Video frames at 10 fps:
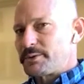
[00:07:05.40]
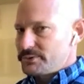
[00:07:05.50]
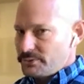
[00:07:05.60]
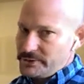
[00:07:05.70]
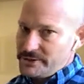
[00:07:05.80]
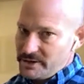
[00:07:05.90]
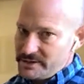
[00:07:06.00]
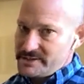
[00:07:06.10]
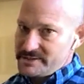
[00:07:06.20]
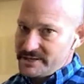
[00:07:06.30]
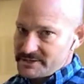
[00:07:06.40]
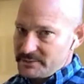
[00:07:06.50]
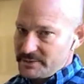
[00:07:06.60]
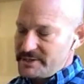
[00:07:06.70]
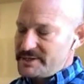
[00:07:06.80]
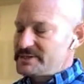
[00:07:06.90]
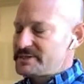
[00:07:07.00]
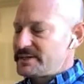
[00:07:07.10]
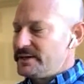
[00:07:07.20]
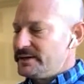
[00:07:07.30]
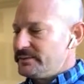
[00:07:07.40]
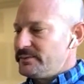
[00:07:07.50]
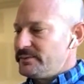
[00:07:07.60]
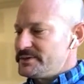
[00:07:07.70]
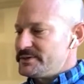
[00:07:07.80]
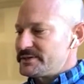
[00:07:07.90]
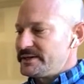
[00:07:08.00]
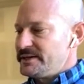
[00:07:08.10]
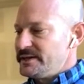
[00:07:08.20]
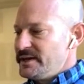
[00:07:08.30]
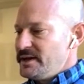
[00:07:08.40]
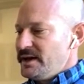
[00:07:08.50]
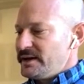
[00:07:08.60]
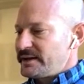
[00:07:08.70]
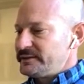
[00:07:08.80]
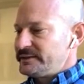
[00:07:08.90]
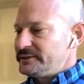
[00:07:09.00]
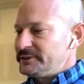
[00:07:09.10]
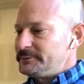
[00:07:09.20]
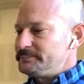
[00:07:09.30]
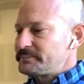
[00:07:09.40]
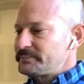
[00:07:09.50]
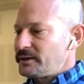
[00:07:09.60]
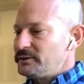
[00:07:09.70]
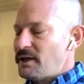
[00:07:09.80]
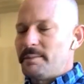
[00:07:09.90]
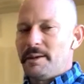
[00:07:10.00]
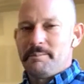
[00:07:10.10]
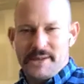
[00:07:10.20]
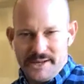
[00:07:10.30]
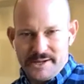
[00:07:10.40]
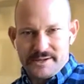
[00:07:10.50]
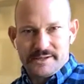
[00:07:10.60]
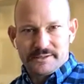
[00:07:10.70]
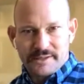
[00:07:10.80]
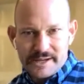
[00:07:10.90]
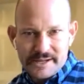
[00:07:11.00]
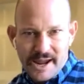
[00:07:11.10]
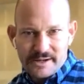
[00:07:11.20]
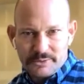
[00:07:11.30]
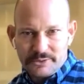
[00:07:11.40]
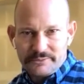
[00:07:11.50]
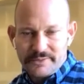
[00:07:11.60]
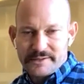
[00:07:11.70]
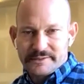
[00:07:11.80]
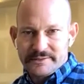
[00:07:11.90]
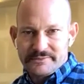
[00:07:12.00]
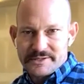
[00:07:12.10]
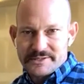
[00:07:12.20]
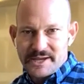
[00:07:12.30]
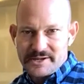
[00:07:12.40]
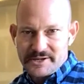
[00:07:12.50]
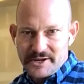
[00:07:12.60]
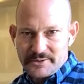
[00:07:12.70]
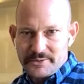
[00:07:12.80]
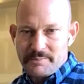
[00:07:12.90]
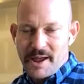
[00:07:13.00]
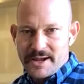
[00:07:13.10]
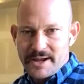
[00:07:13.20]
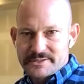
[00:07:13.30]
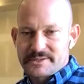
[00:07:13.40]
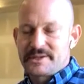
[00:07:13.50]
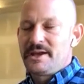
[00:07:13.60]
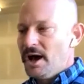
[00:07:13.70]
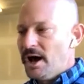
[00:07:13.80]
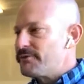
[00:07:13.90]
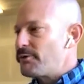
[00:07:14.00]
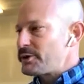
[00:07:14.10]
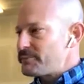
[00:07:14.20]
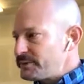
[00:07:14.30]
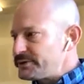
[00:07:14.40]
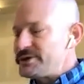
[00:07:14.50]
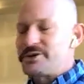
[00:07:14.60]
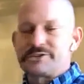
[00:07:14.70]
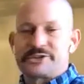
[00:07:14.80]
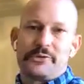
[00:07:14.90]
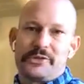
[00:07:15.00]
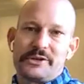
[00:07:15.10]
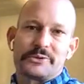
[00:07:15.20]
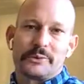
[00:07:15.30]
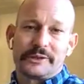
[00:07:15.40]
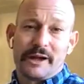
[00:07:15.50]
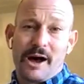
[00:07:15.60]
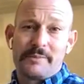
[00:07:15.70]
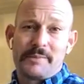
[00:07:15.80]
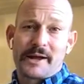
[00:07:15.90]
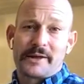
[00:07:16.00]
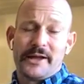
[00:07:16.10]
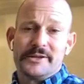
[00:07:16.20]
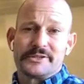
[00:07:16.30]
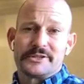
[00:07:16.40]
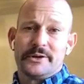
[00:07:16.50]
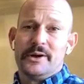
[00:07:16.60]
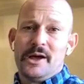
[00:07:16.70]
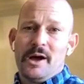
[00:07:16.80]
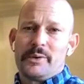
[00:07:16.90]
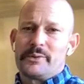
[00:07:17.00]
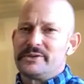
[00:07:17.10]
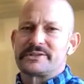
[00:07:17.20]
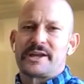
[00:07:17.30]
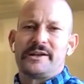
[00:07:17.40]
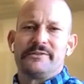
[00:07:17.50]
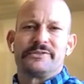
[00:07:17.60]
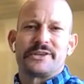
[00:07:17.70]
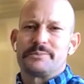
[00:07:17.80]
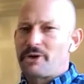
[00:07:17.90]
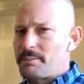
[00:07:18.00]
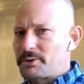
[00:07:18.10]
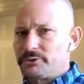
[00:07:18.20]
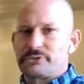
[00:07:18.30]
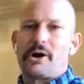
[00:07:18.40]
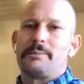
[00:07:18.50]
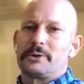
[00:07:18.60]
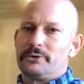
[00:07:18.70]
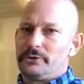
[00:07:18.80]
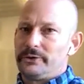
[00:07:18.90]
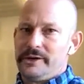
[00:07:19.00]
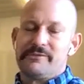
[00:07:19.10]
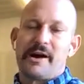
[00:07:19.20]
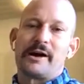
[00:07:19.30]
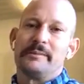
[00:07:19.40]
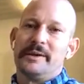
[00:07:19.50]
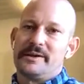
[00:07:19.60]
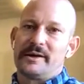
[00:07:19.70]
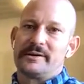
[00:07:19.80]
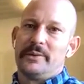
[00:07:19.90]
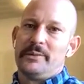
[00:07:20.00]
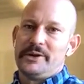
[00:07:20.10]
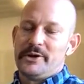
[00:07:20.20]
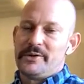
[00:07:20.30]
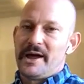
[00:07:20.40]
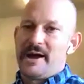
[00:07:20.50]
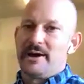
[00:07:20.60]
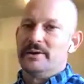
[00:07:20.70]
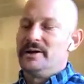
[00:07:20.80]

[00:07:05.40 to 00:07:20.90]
protoreodont is actually what it is, which is a little llama pig-like animal that lived in San Diego in the past. 40 million years ago, things were really hot back then. So we were this kind of subtropical, tropical environment, not what we know now.